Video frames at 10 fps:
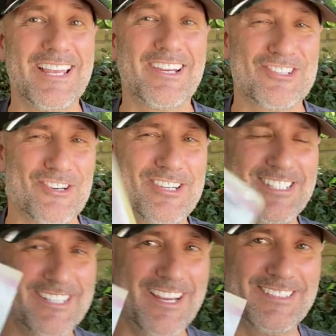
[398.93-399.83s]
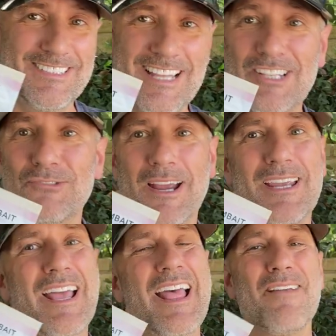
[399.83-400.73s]
Jerky Jays. That's right.
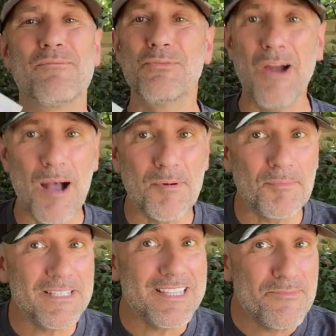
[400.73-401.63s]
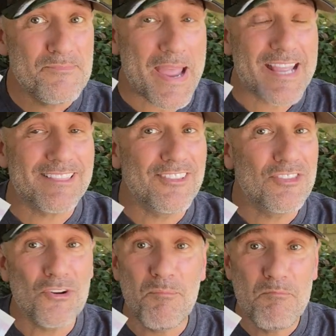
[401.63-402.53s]
Probably the bait that
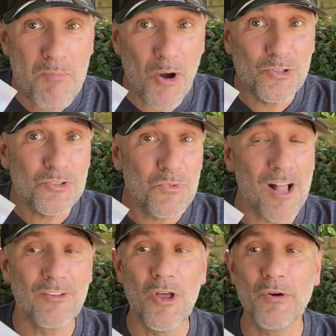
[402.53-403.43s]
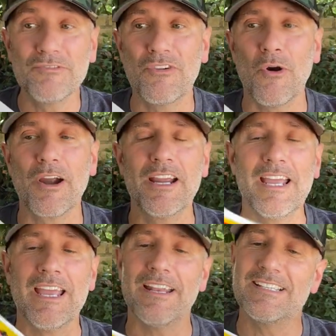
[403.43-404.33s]
they're most well known for.
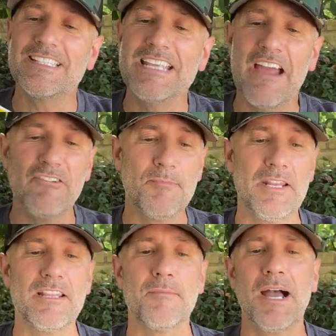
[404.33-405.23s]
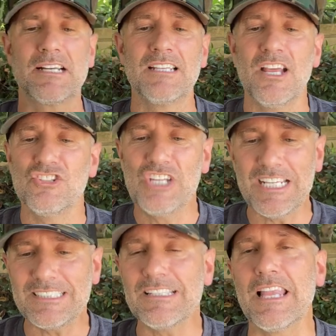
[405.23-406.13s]
It's never been in the box.
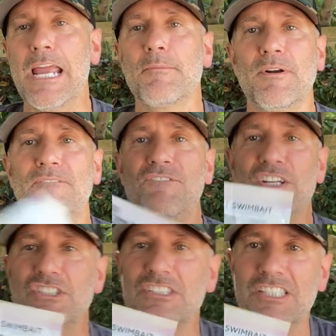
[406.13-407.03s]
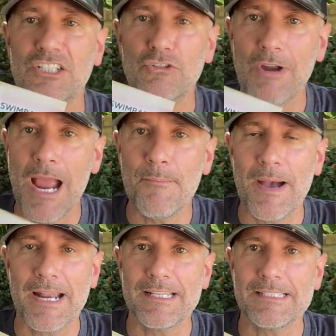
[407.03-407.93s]
Jason Lambert fishes the crap
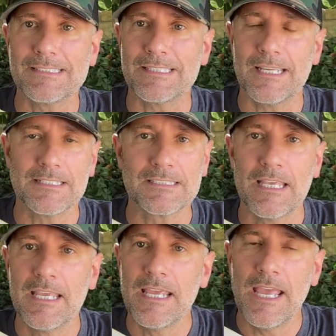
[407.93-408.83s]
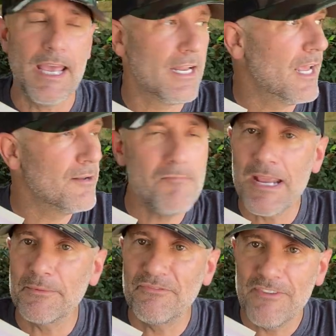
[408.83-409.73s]
out of these things and
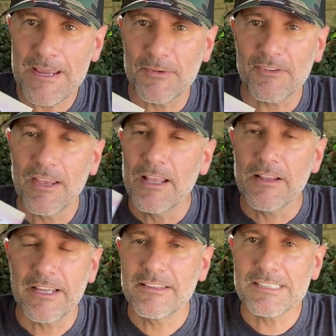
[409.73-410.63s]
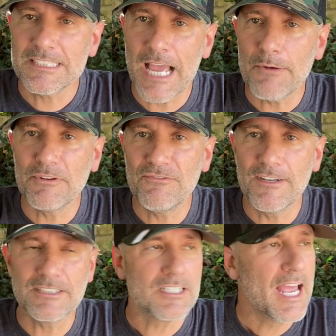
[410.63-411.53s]
made them famous. Like, this guy would
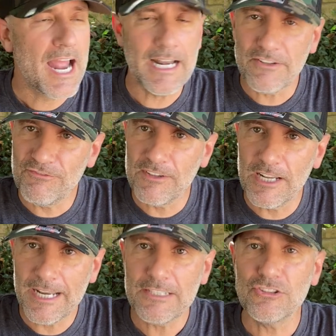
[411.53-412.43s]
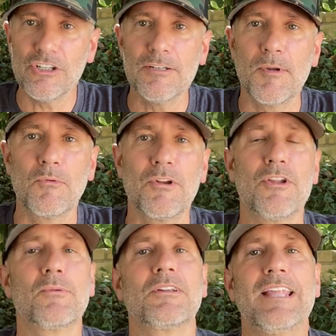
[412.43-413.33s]
fish any tournament where
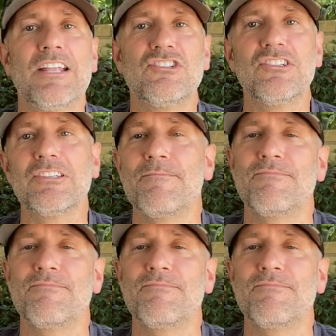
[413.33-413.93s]
there were ledges.